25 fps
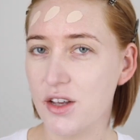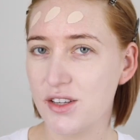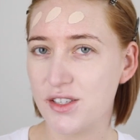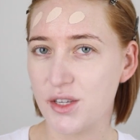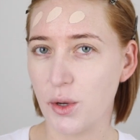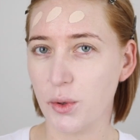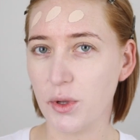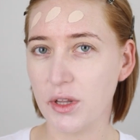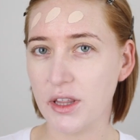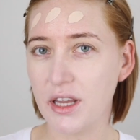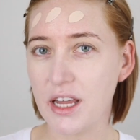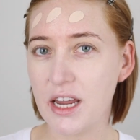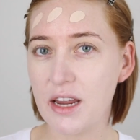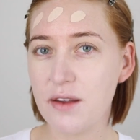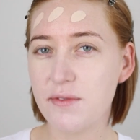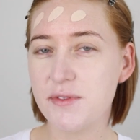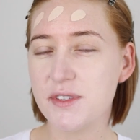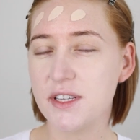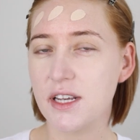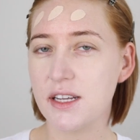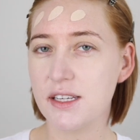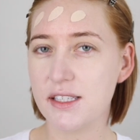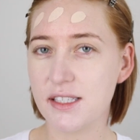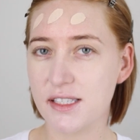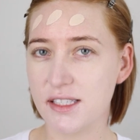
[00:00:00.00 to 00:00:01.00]
So it
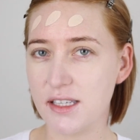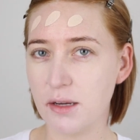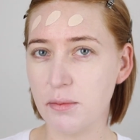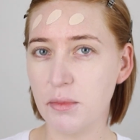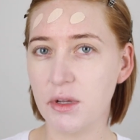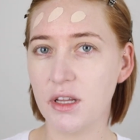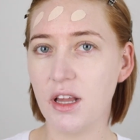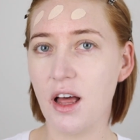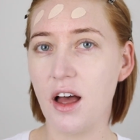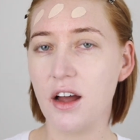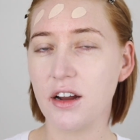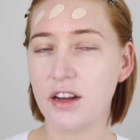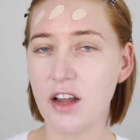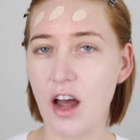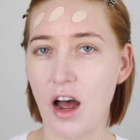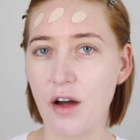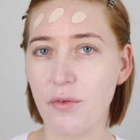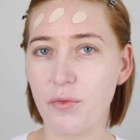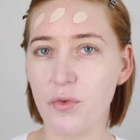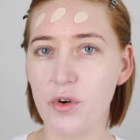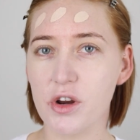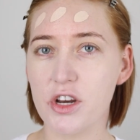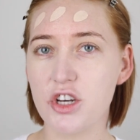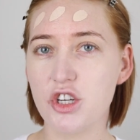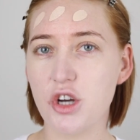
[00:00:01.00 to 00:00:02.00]
leaves a similar
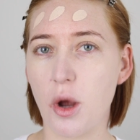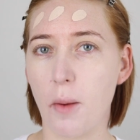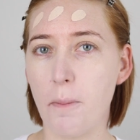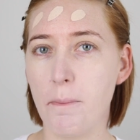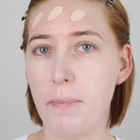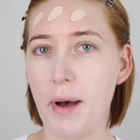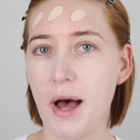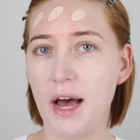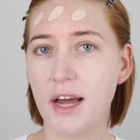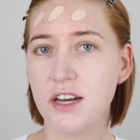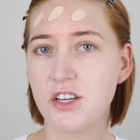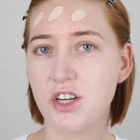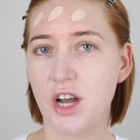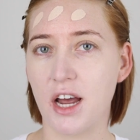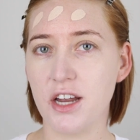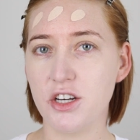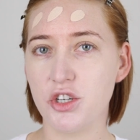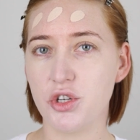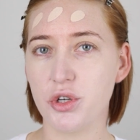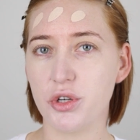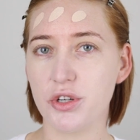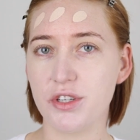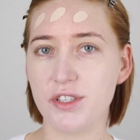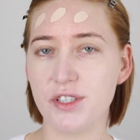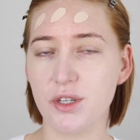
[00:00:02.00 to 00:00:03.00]
coverage, but I
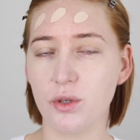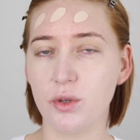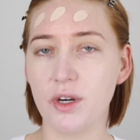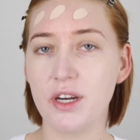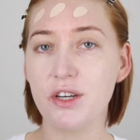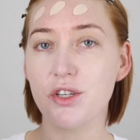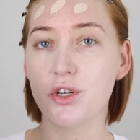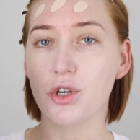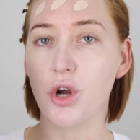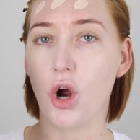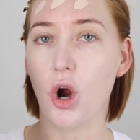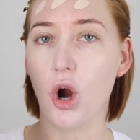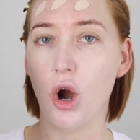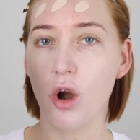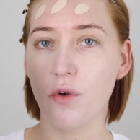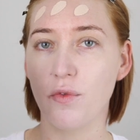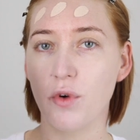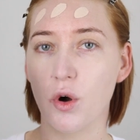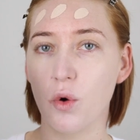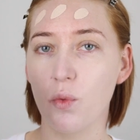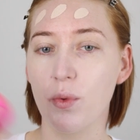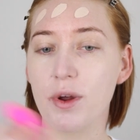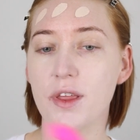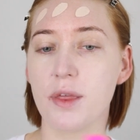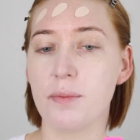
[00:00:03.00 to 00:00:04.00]
do still need to go
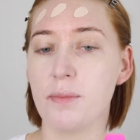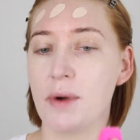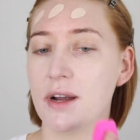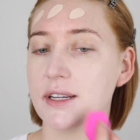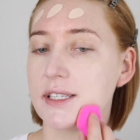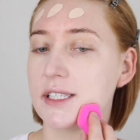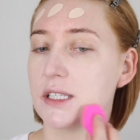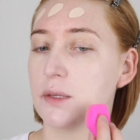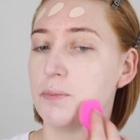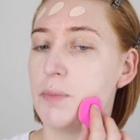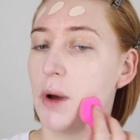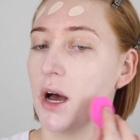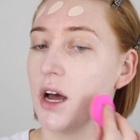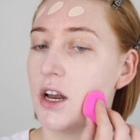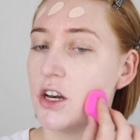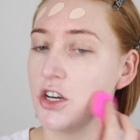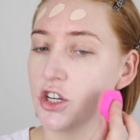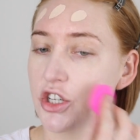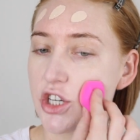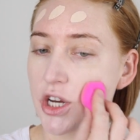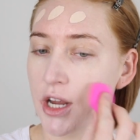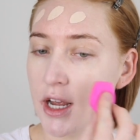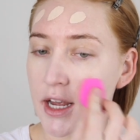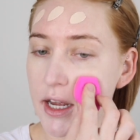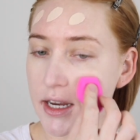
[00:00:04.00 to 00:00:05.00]
over it with my
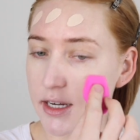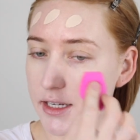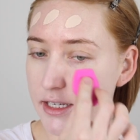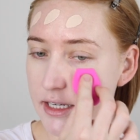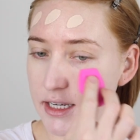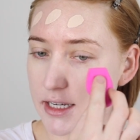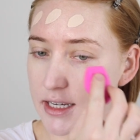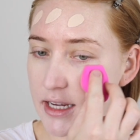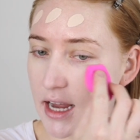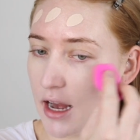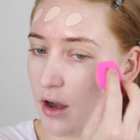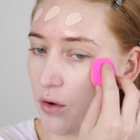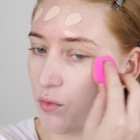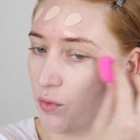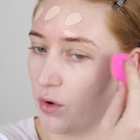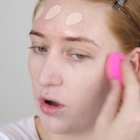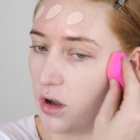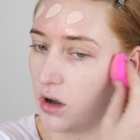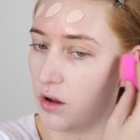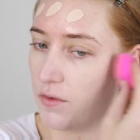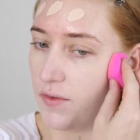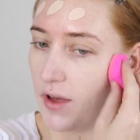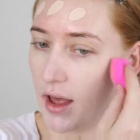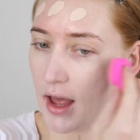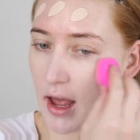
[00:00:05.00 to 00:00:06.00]
sponge to get rid
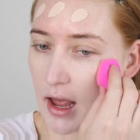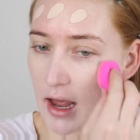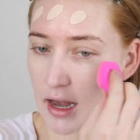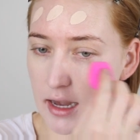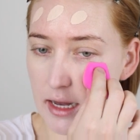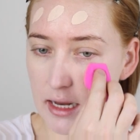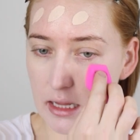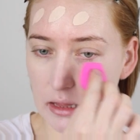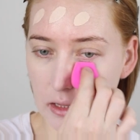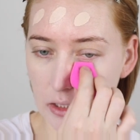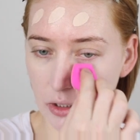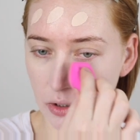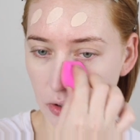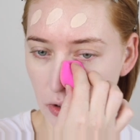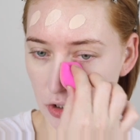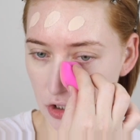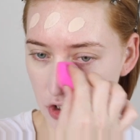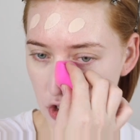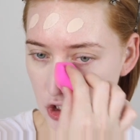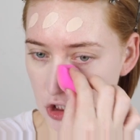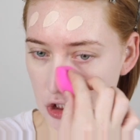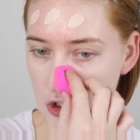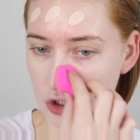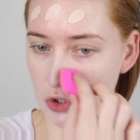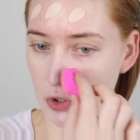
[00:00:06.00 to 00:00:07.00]
of any little
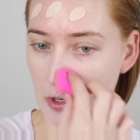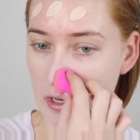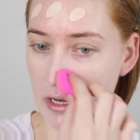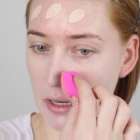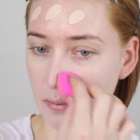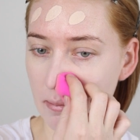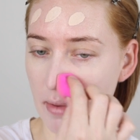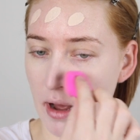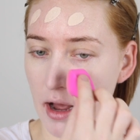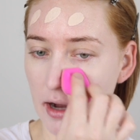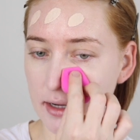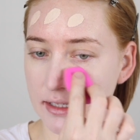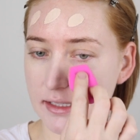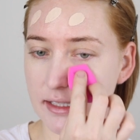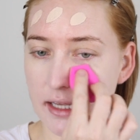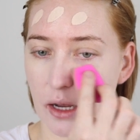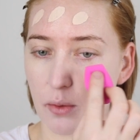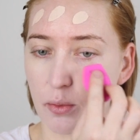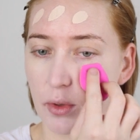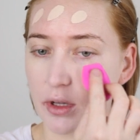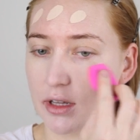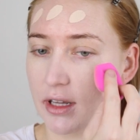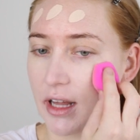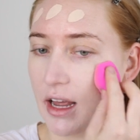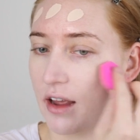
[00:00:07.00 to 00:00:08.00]
streak marks
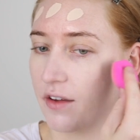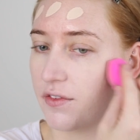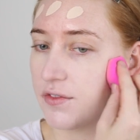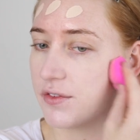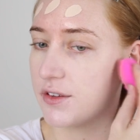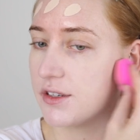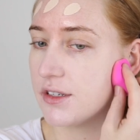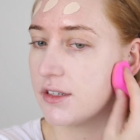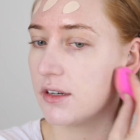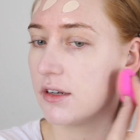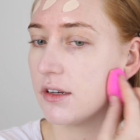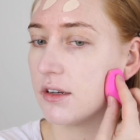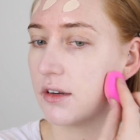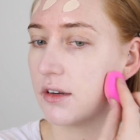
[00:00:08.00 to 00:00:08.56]
that were left.